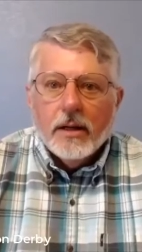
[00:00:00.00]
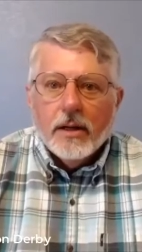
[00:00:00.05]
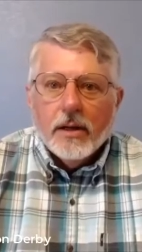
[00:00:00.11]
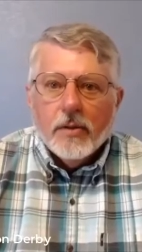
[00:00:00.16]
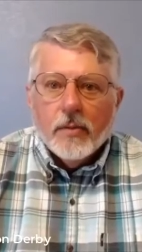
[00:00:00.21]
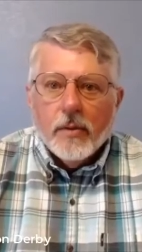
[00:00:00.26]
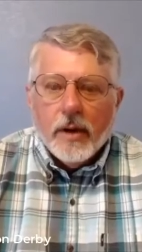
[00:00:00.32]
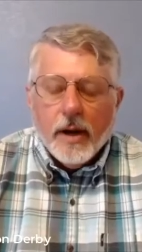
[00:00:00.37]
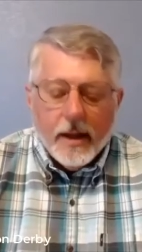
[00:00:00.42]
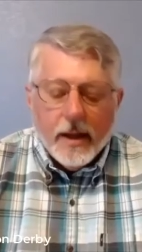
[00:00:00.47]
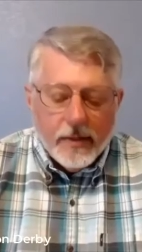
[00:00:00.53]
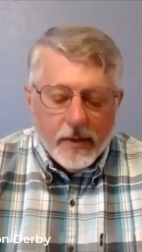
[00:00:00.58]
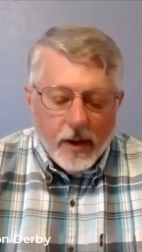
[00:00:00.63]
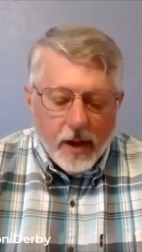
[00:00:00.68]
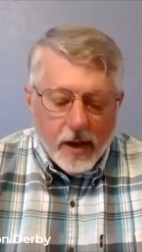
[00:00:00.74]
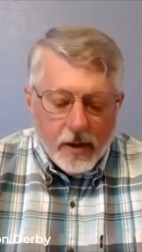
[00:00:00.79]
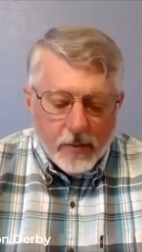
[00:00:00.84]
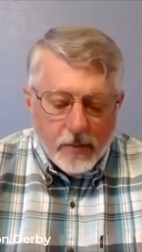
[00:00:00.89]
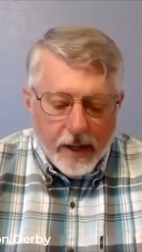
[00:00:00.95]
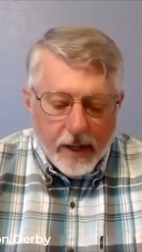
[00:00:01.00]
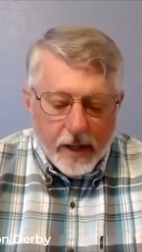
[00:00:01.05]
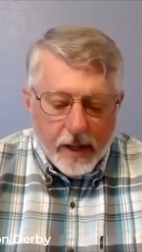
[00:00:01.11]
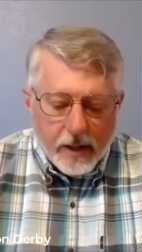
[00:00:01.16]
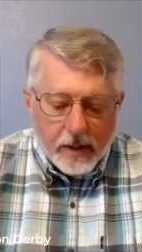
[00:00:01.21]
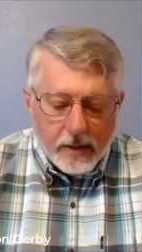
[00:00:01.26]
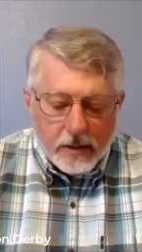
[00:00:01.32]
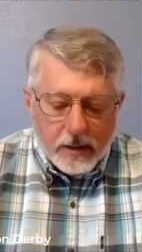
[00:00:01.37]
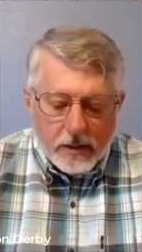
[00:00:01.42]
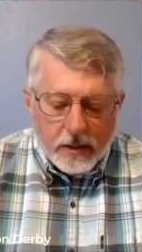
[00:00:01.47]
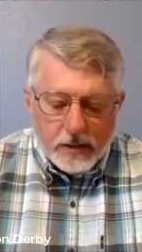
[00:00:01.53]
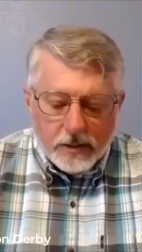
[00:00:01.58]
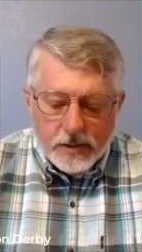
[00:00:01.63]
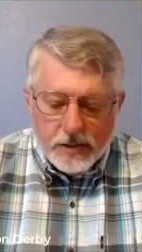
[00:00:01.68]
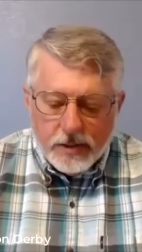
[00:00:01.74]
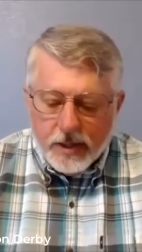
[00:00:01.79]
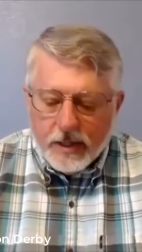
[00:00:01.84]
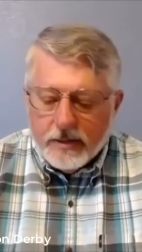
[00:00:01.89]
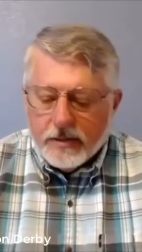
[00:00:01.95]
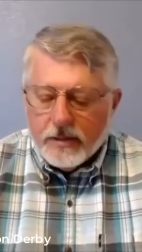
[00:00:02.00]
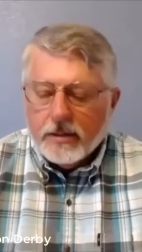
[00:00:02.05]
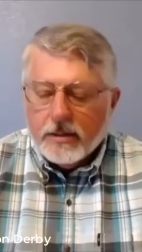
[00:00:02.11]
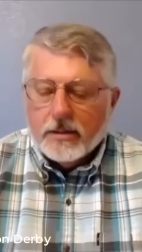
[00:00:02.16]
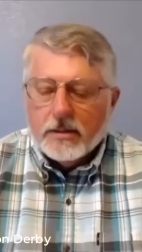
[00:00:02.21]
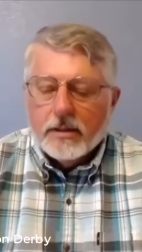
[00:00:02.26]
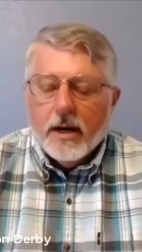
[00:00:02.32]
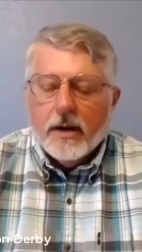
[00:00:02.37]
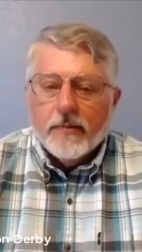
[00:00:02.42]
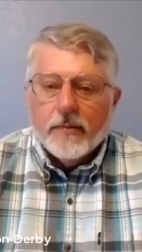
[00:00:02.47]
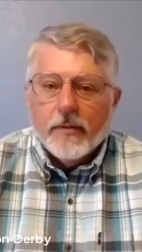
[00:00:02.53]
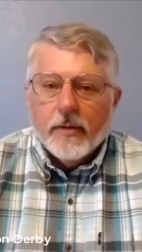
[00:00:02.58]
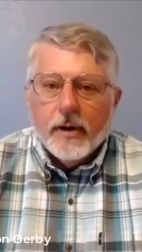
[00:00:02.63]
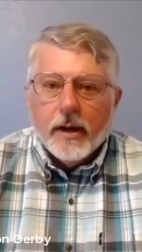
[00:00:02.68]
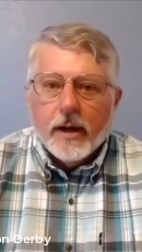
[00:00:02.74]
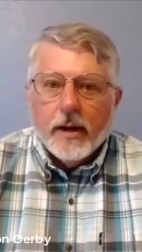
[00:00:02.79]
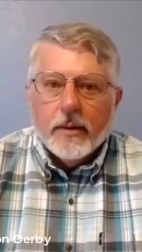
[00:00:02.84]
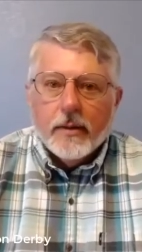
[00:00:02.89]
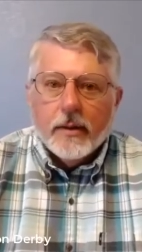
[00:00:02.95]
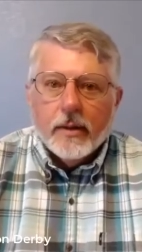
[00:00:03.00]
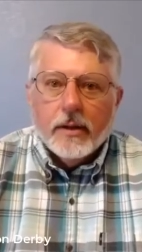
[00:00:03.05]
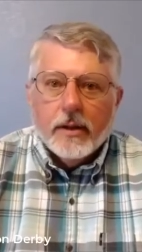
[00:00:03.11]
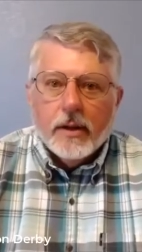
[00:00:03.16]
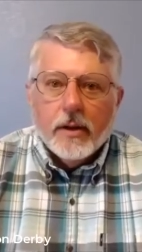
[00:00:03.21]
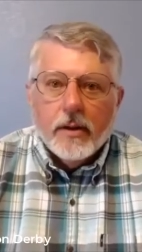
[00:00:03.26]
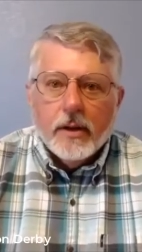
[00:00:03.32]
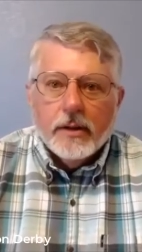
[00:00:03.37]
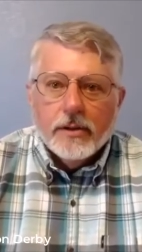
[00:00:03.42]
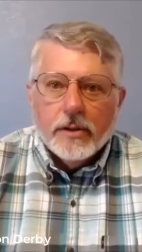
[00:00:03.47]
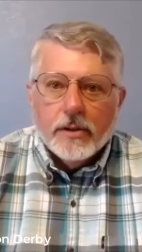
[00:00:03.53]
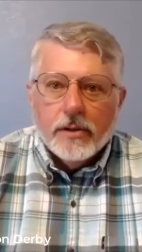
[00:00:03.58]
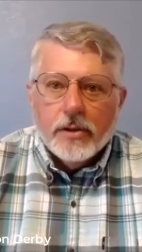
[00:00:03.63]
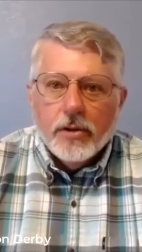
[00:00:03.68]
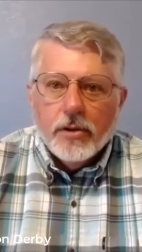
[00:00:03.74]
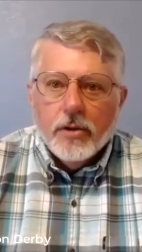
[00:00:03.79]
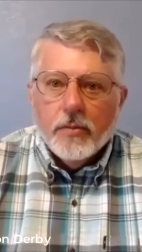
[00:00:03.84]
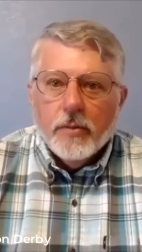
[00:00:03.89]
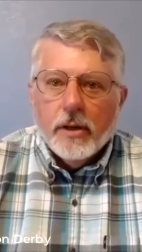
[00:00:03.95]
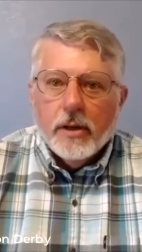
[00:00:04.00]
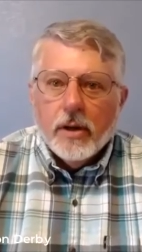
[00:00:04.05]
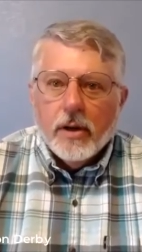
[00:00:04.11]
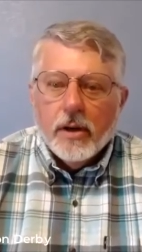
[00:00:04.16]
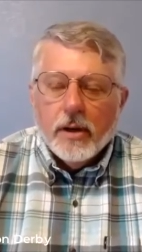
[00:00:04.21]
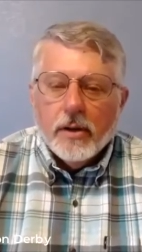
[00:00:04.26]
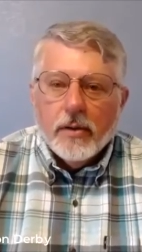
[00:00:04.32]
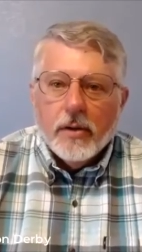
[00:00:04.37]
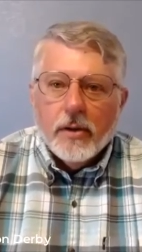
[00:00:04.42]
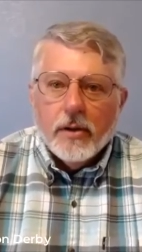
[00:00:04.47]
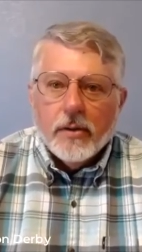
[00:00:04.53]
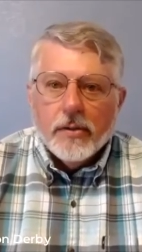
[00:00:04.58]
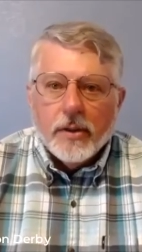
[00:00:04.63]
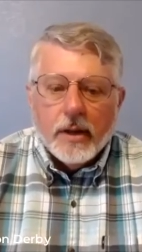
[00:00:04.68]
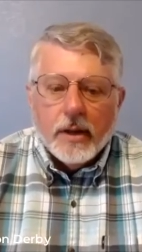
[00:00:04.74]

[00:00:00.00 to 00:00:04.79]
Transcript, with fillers: When I thought about Jesus suffering, I, you know, as a human on earth,